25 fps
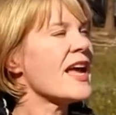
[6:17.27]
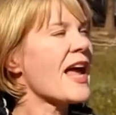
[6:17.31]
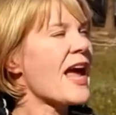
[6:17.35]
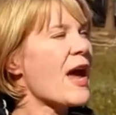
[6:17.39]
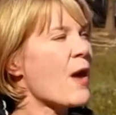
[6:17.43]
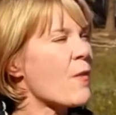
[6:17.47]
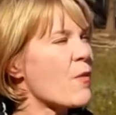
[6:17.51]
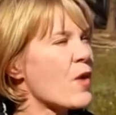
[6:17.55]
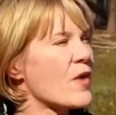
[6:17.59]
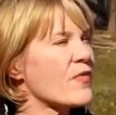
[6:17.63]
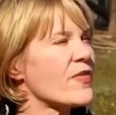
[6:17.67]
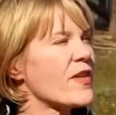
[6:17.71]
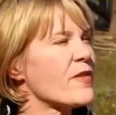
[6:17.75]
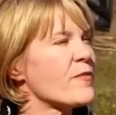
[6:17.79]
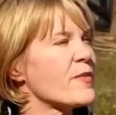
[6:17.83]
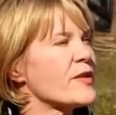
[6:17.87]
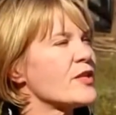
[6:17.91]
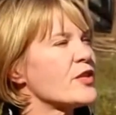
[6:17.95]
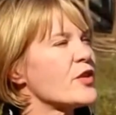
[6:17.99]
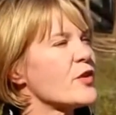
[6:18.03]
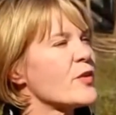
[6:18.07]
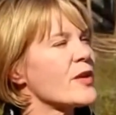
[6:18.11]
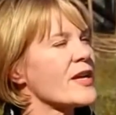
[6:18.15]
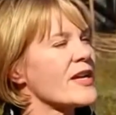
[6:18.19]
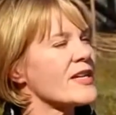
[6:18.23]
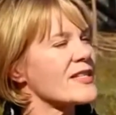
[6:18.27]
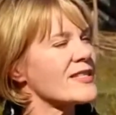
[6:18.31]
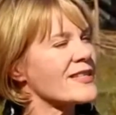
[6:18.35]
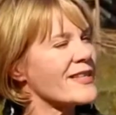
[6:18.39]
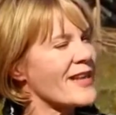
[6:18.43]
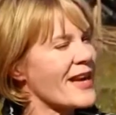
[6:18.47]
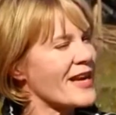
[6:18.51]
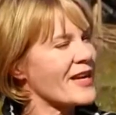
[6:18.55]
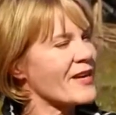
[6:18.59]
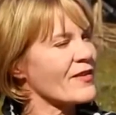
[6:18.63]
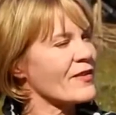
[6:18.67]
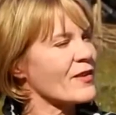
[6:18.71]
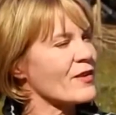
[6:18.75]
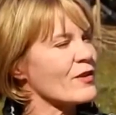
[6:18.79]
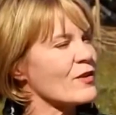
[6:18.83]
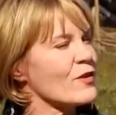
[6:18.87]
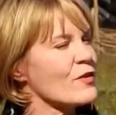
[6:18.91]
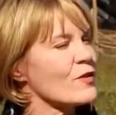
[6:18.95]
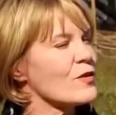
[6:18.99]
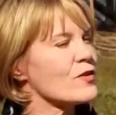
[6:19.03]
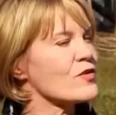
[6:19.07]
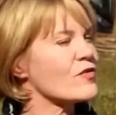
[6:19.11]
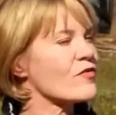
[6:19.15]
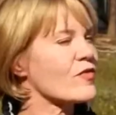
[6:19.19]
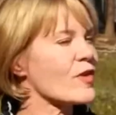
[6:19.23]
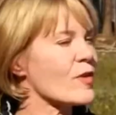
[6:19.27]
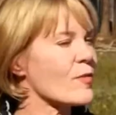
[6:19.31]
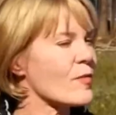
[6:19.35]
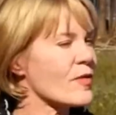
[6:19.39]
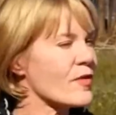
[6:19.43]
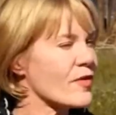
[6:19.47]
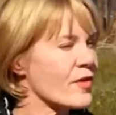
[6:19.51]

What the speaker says: And what they've been doing is getting their news from